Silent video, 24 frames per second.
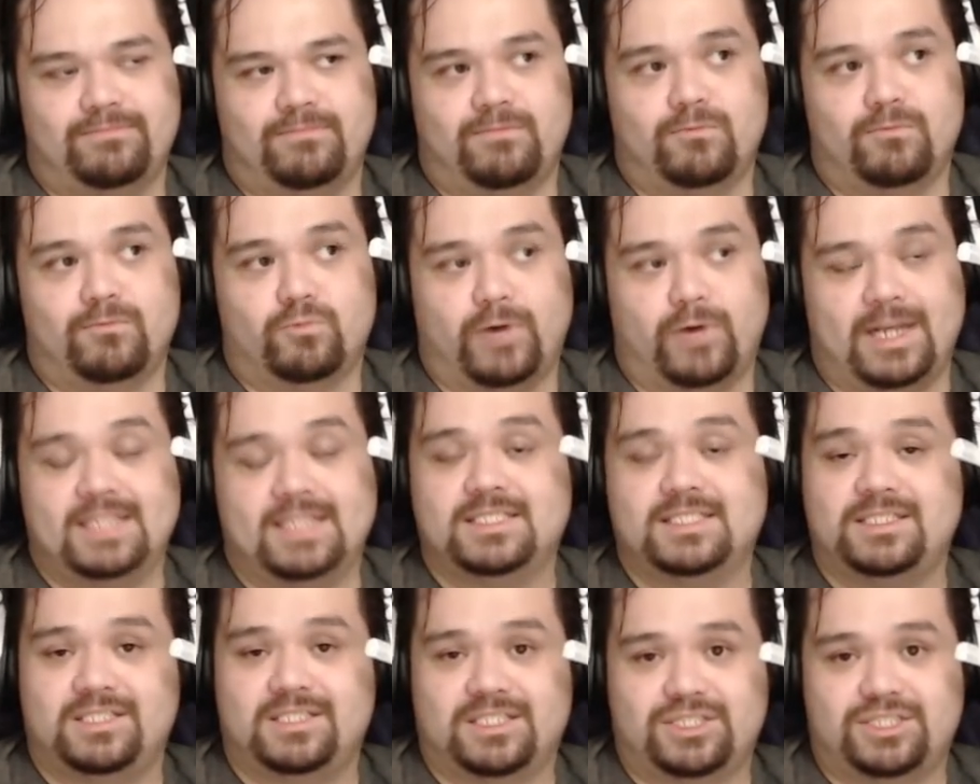
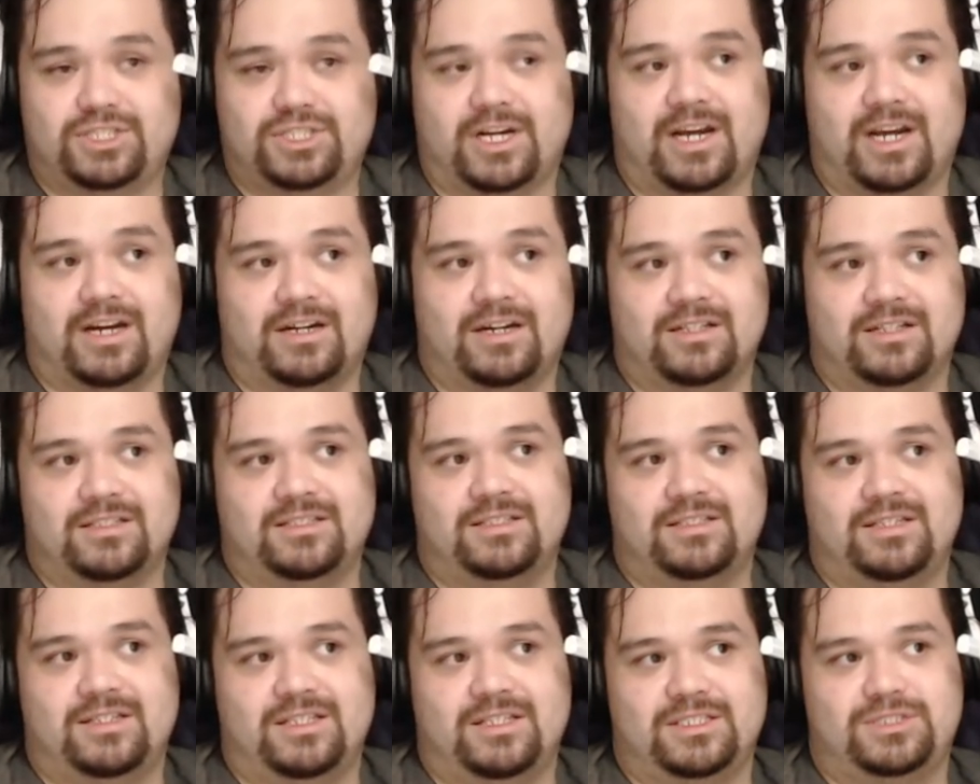raising the child
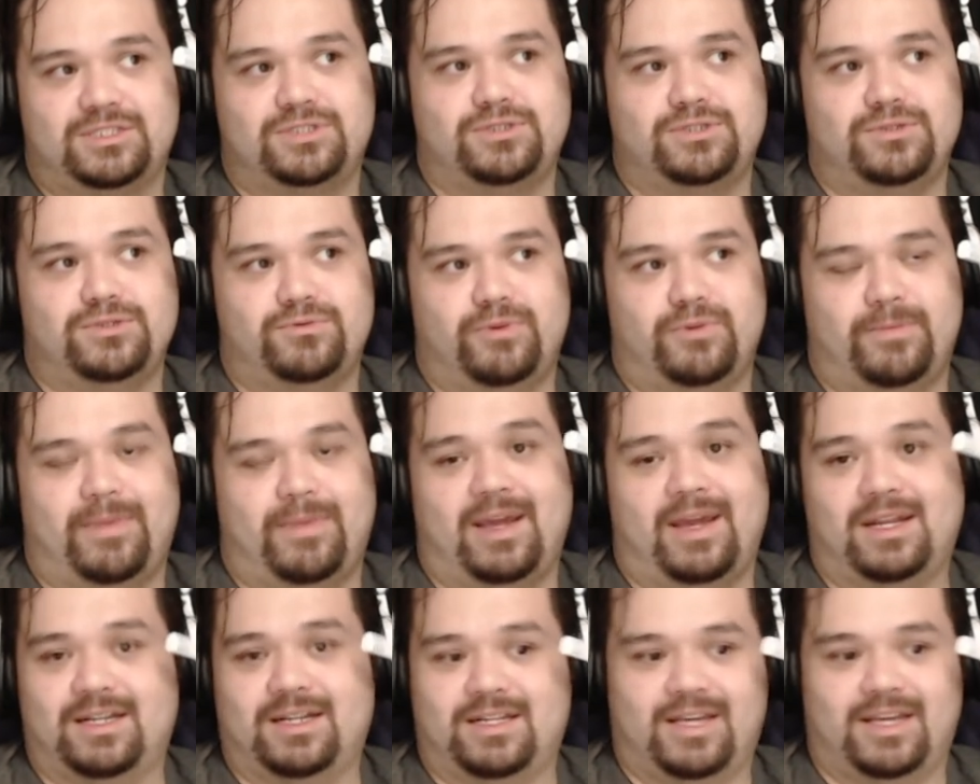is to repay
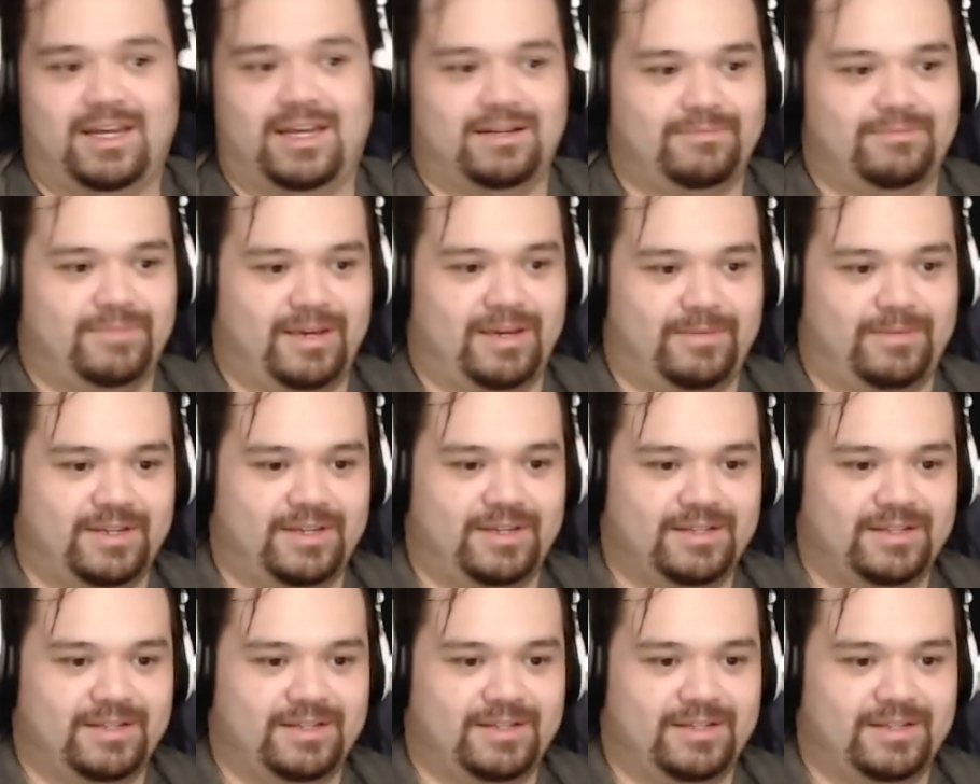the debt maybe